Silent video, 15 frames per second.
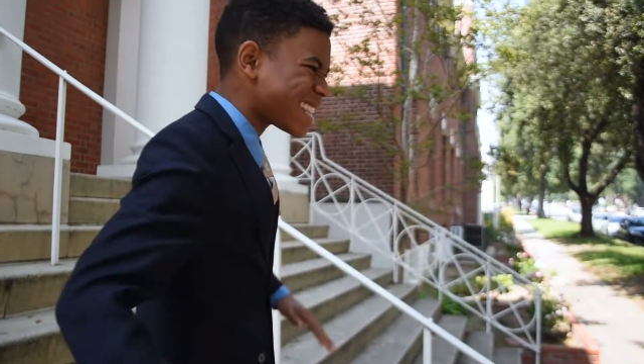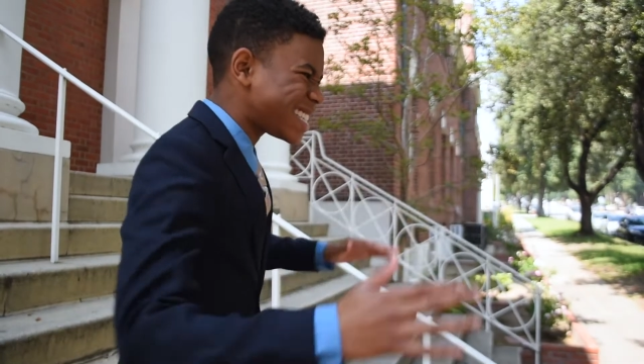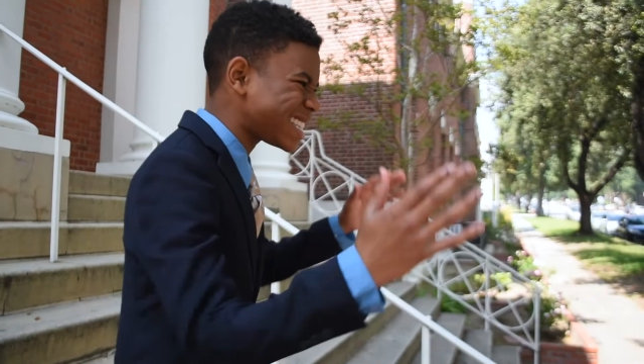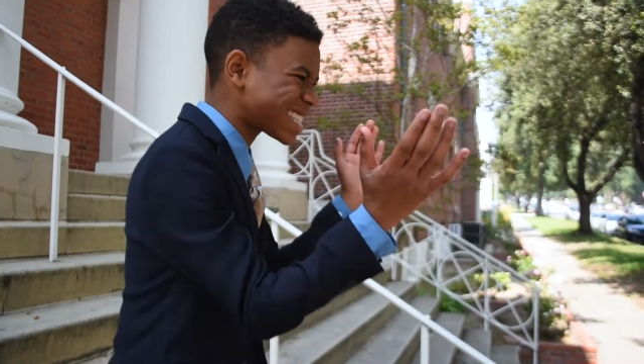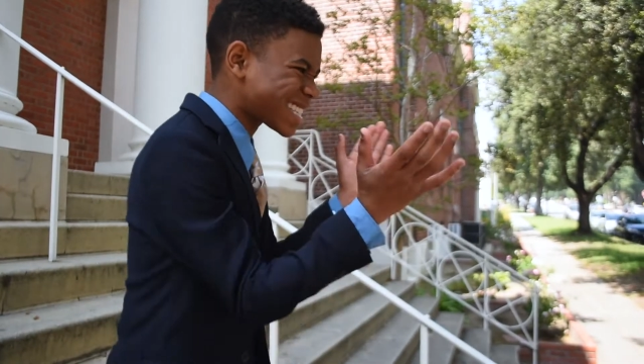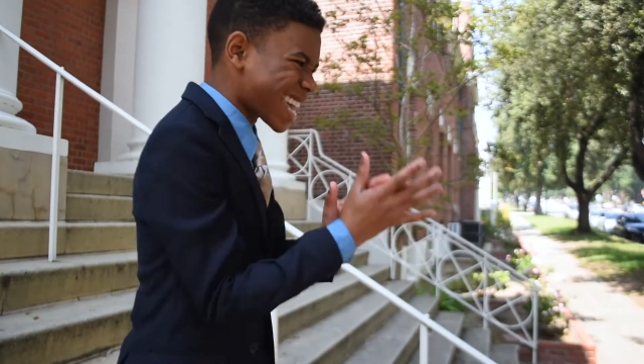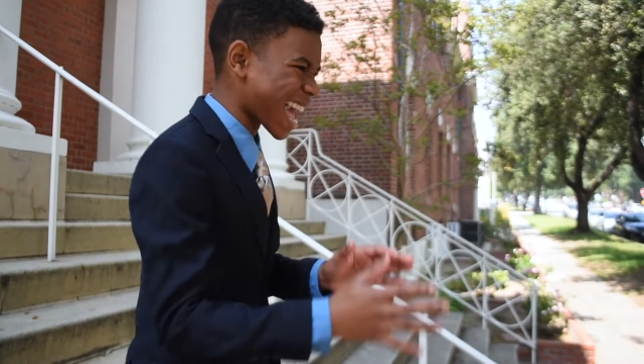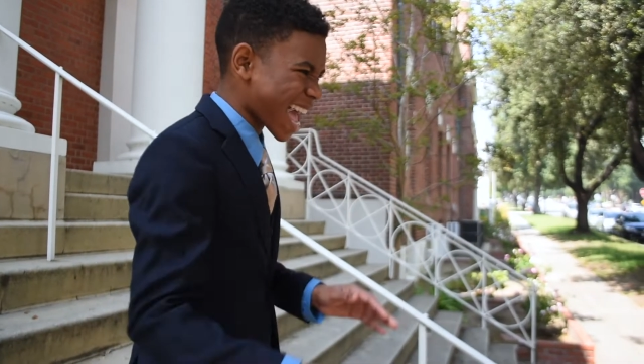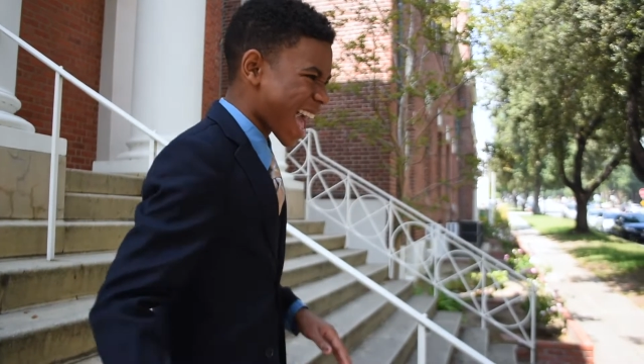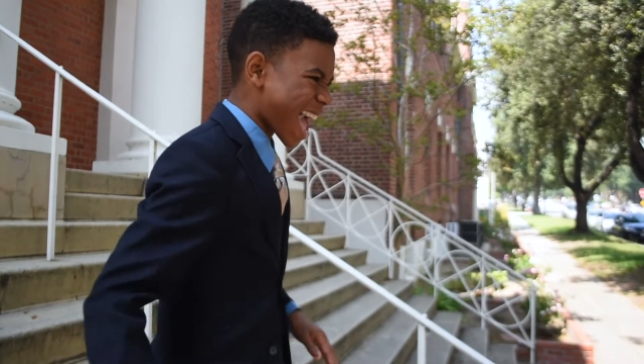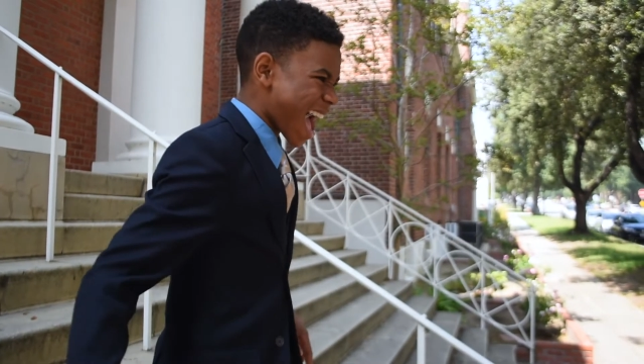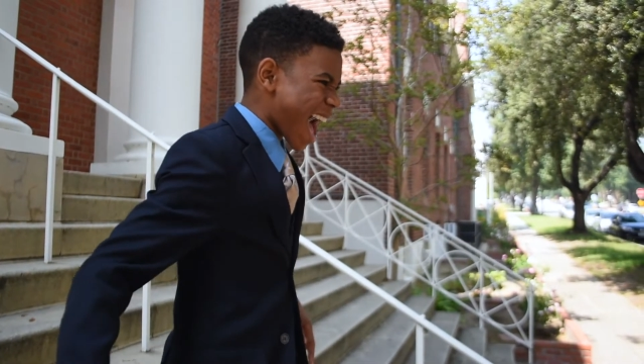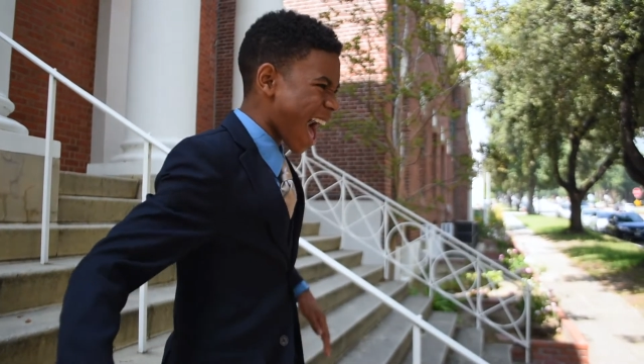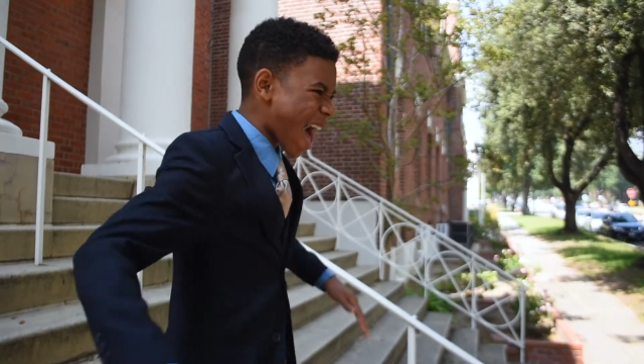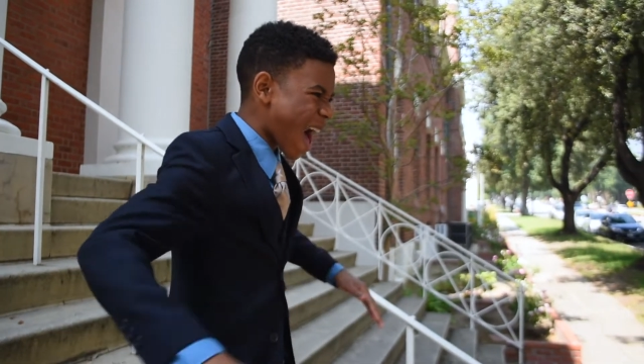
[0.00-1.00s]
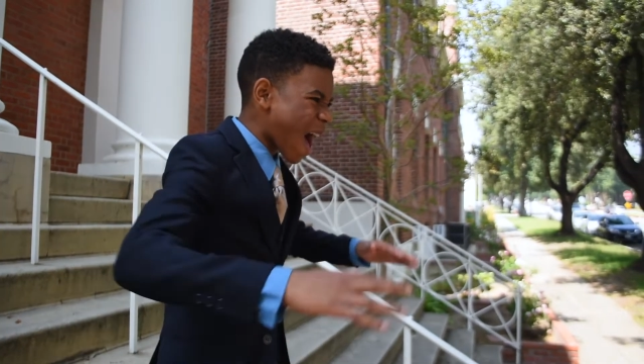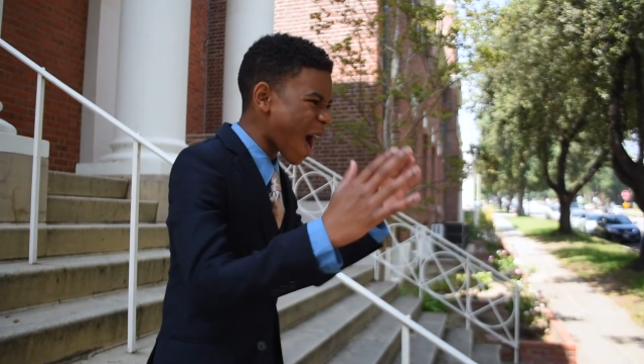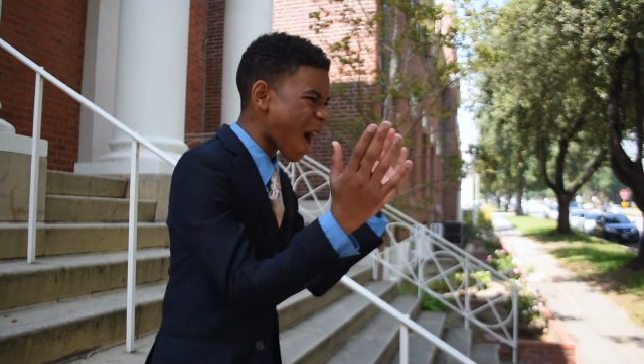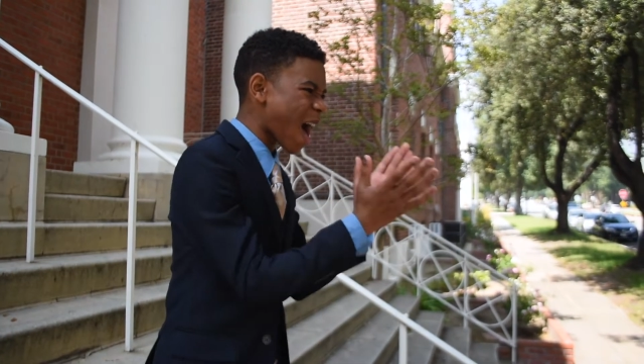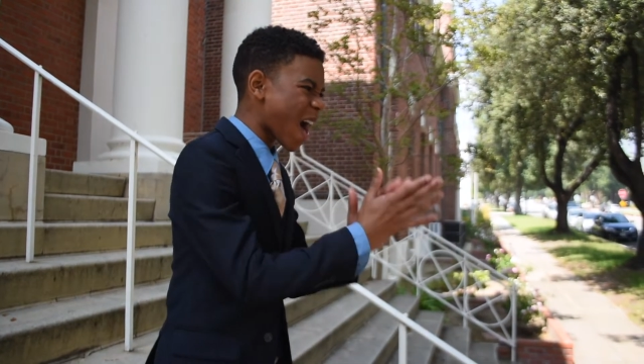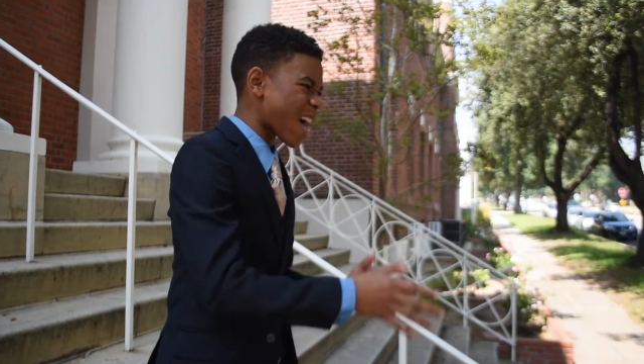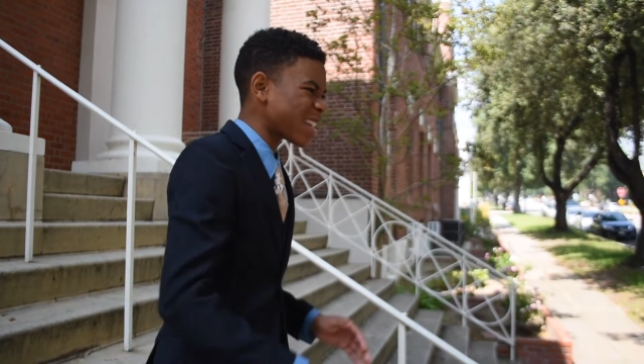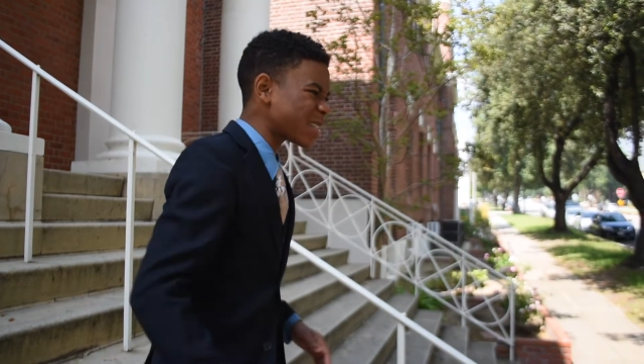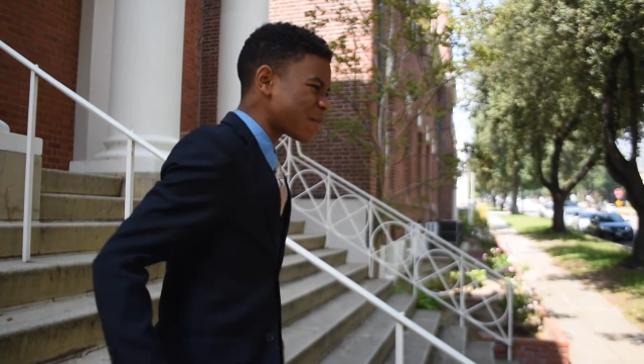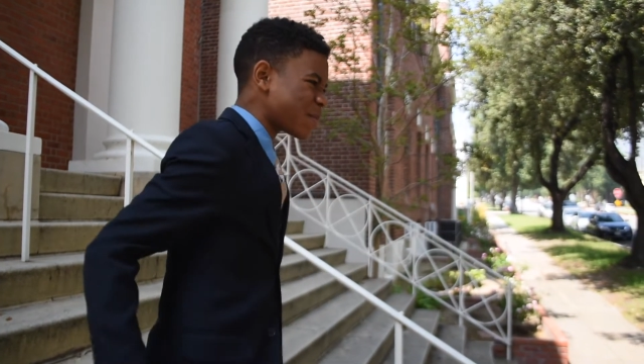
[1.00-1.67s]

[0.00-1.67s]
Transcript: he's got all the